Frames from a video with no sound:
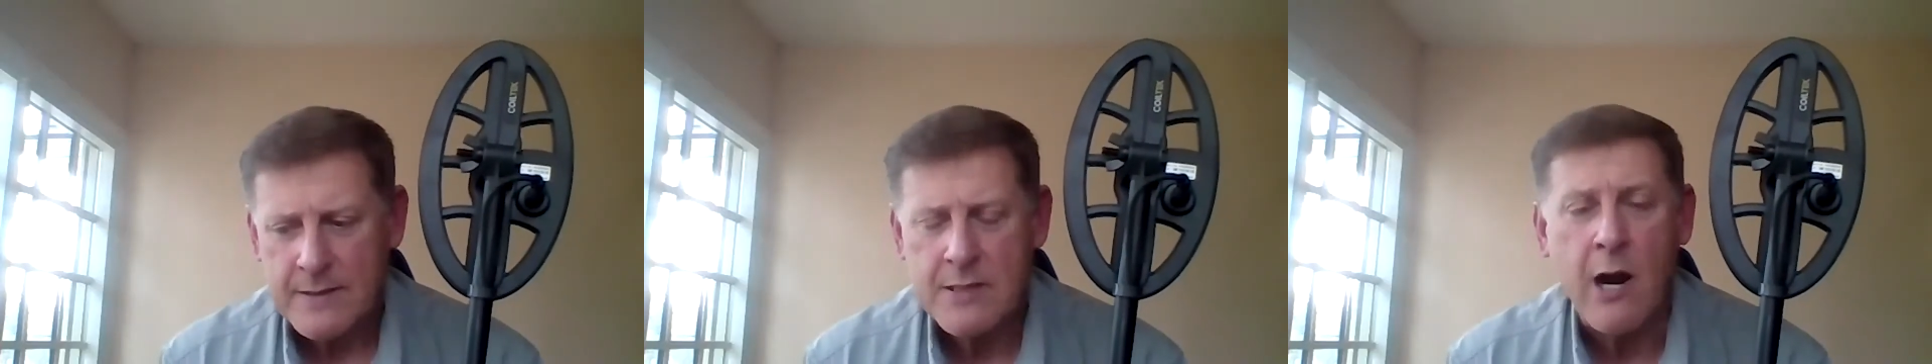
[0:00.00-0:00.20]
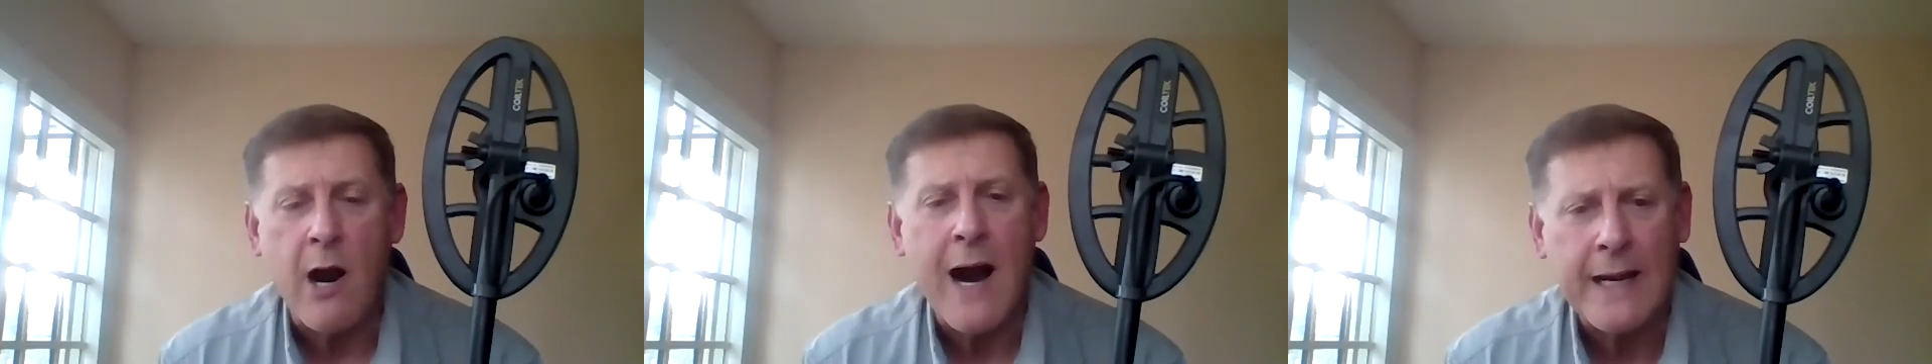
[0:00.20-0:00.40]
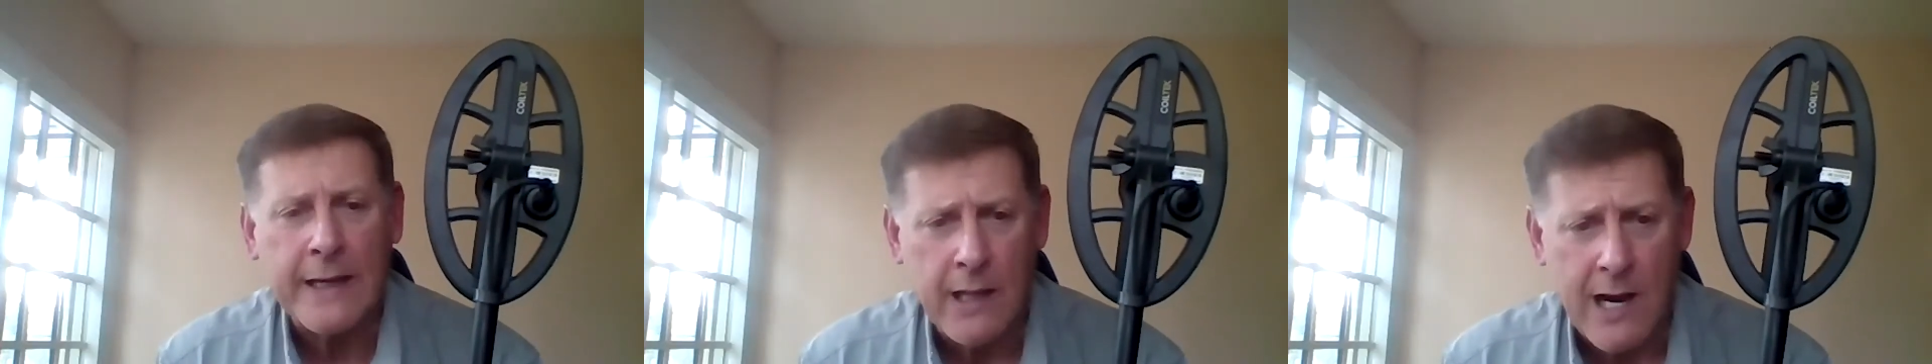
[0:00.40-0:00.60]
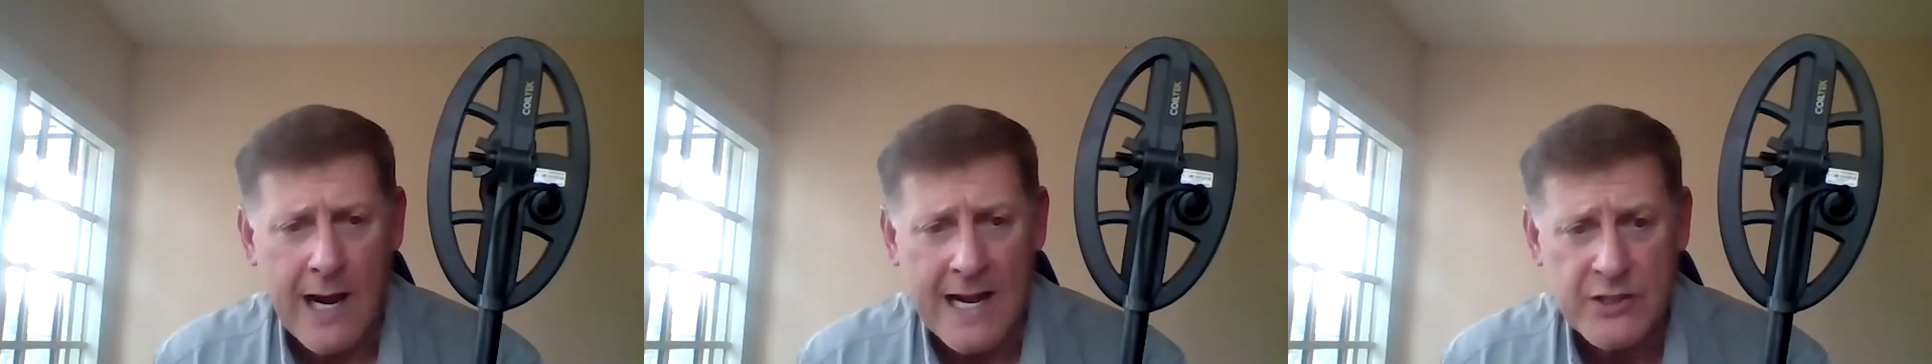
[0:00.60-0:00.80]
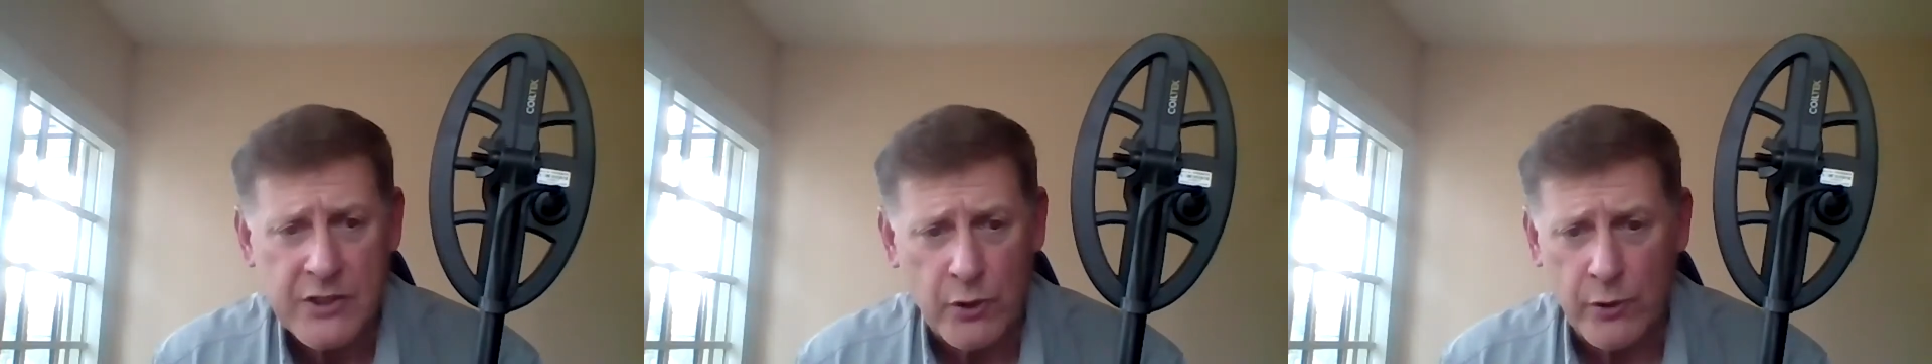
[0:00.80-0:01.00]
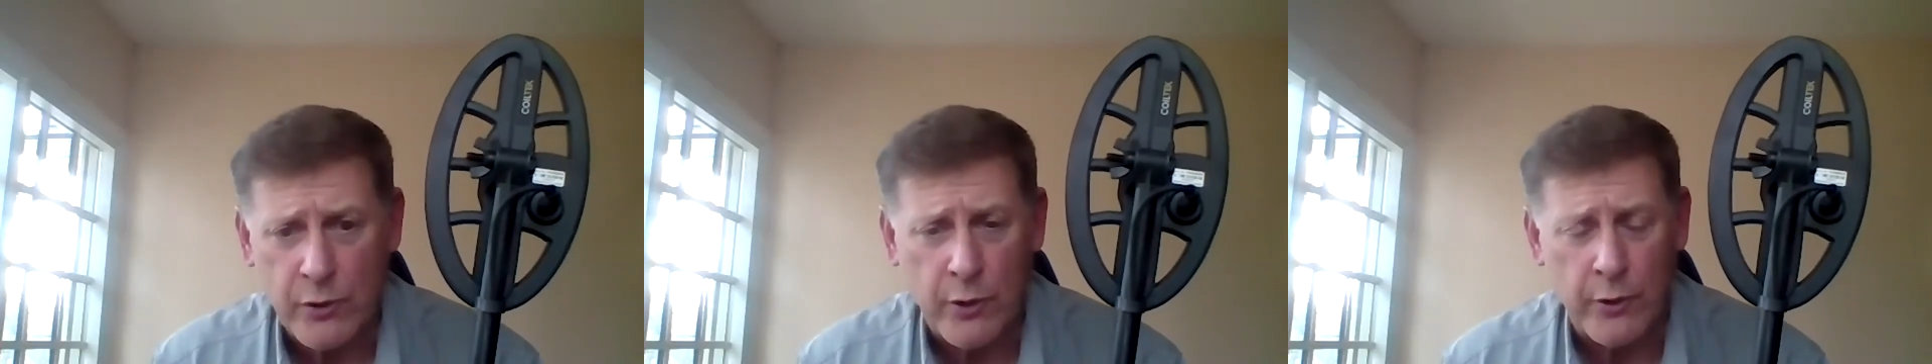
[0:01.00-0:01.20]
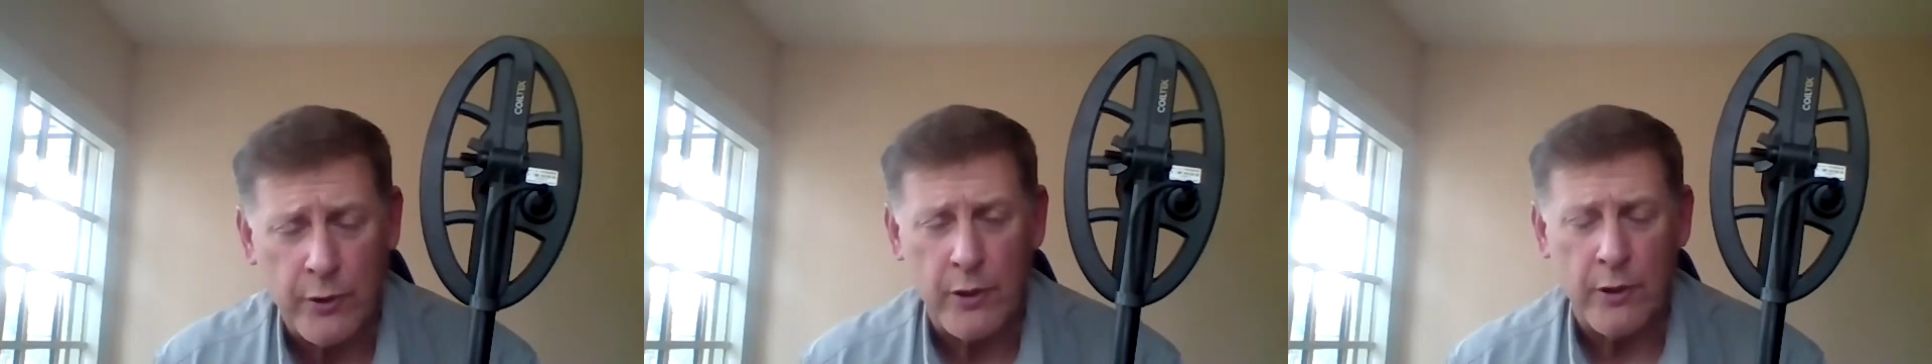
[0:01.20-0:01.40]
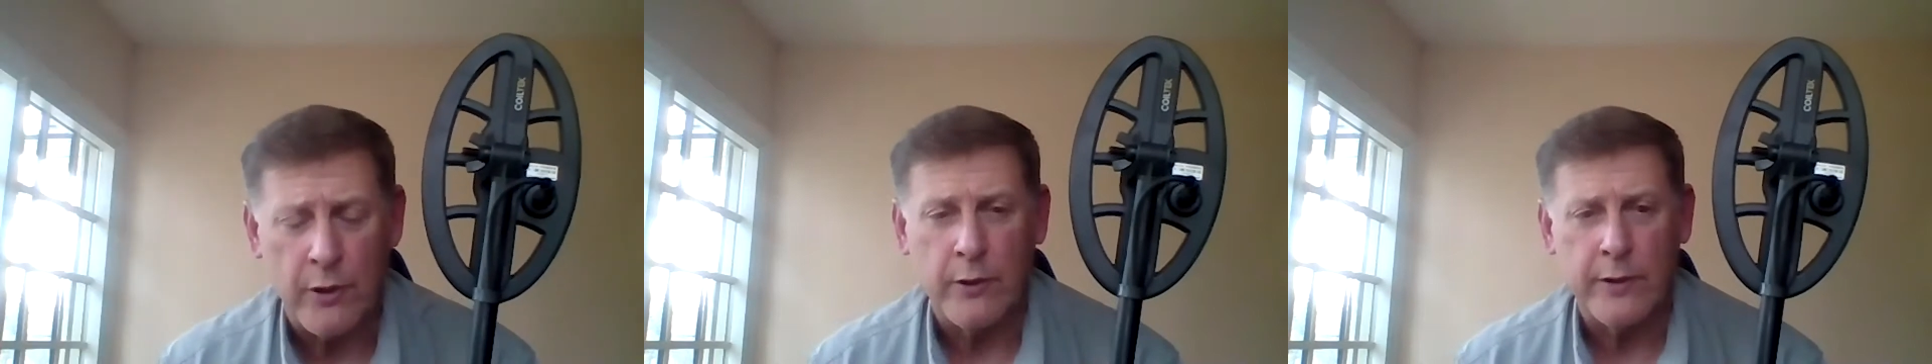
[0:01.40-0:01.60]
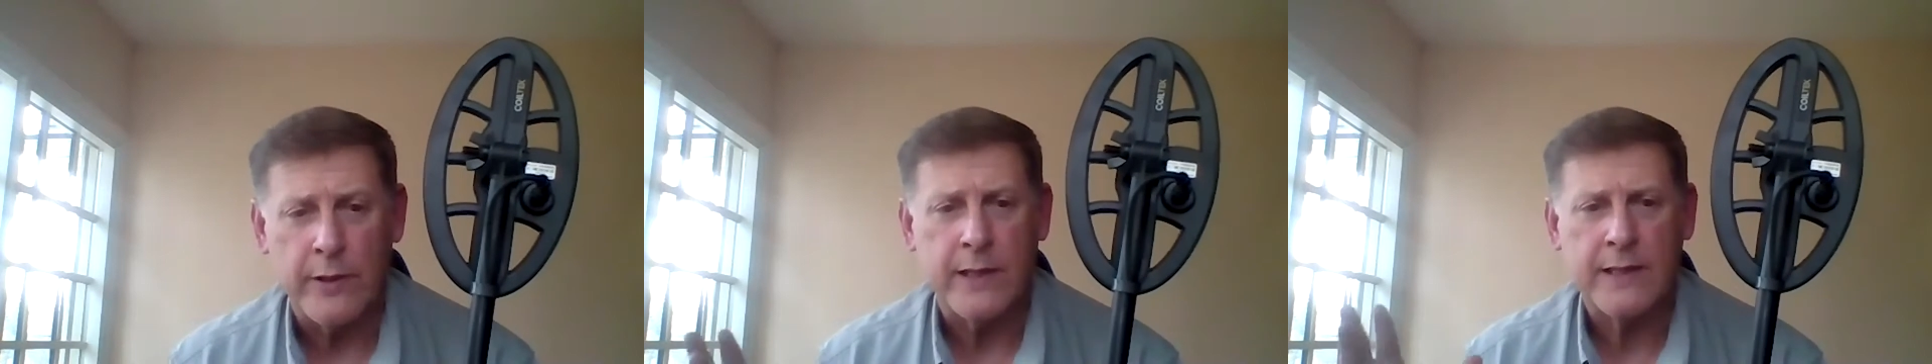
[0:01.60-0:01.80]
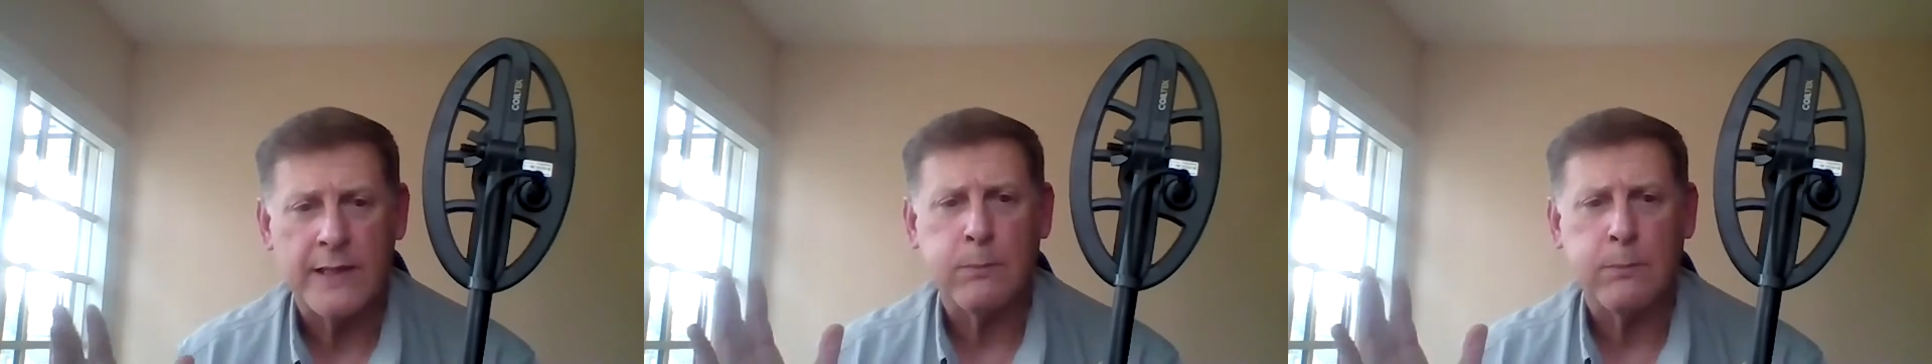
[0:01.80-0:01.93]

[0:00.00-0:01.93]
tot lots or